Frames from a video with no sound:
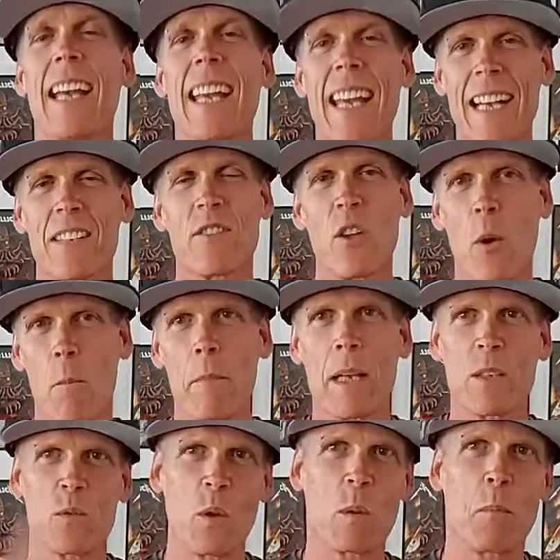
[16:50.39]
Hicks don't
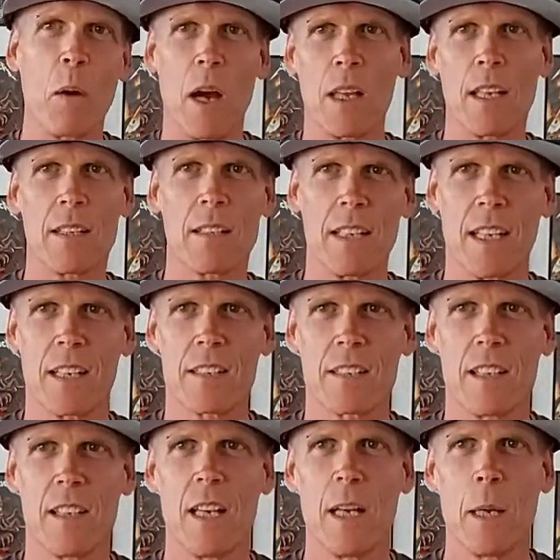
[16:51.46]
mix with
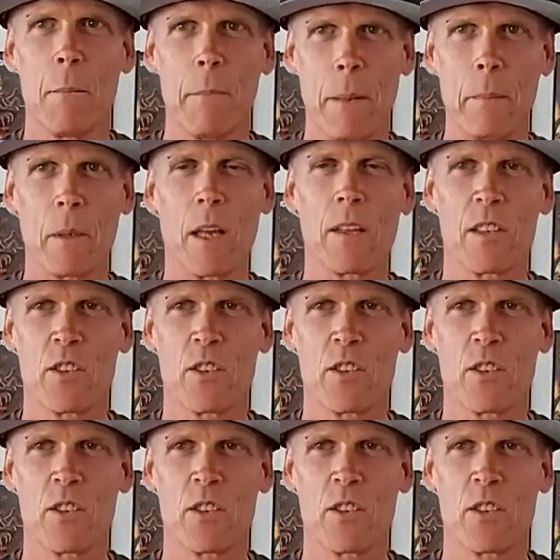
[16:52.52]
politics. People on the